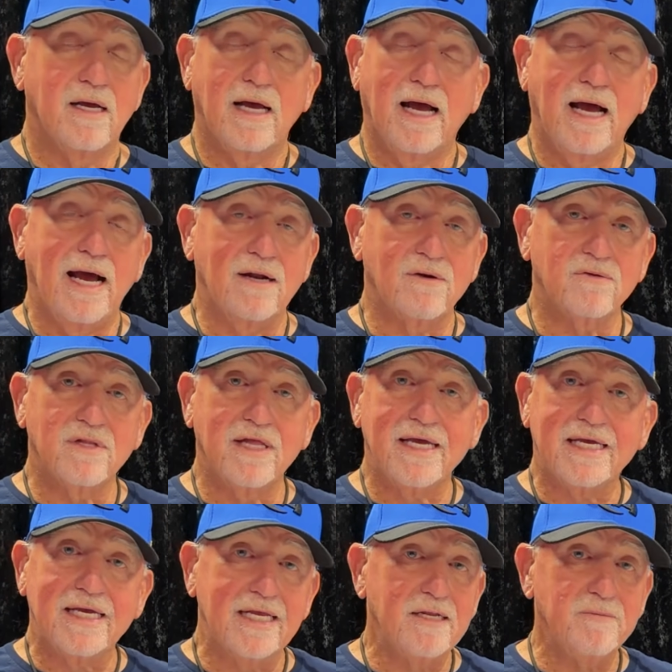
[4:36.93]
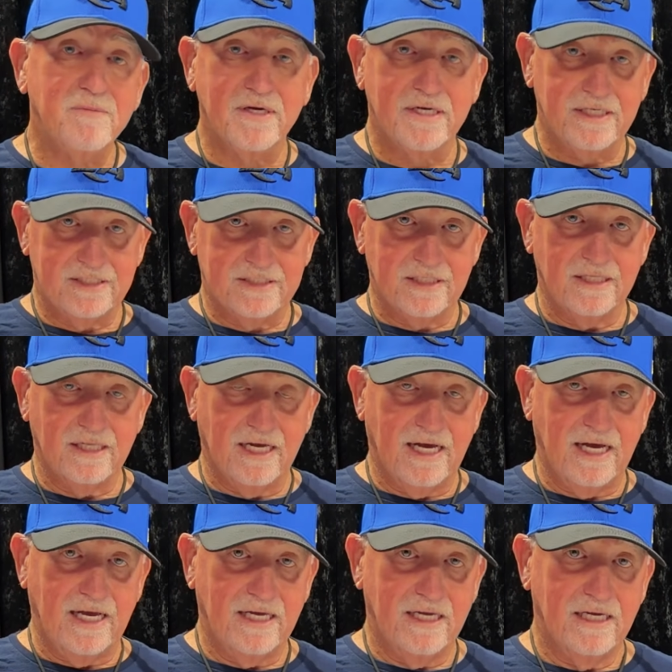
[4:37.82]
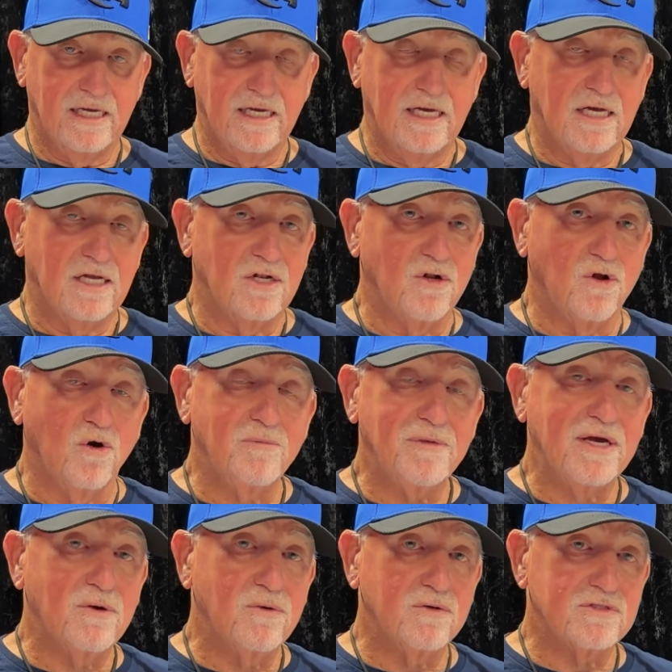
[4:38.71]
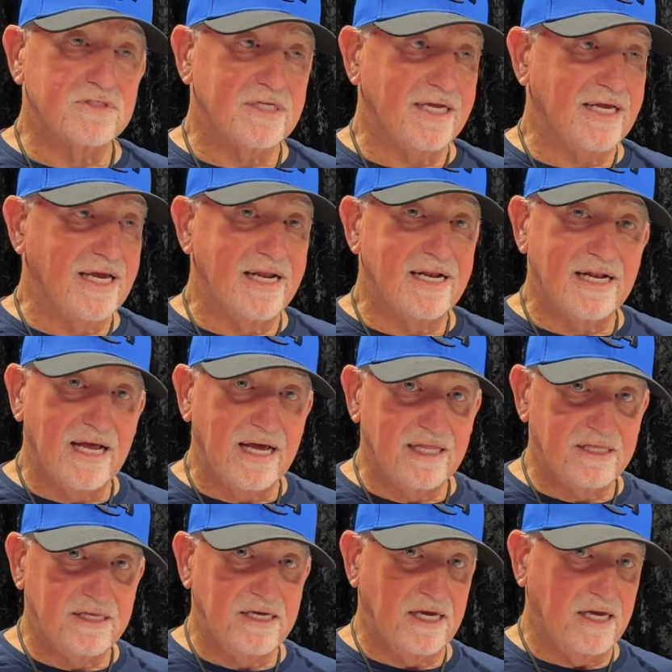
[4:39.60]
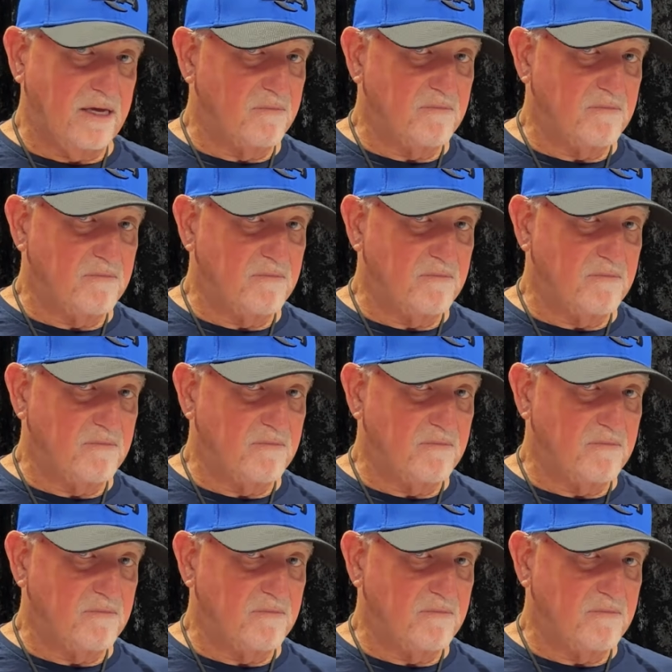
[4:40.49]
I don't like anybody to lie. No me gusta que nadie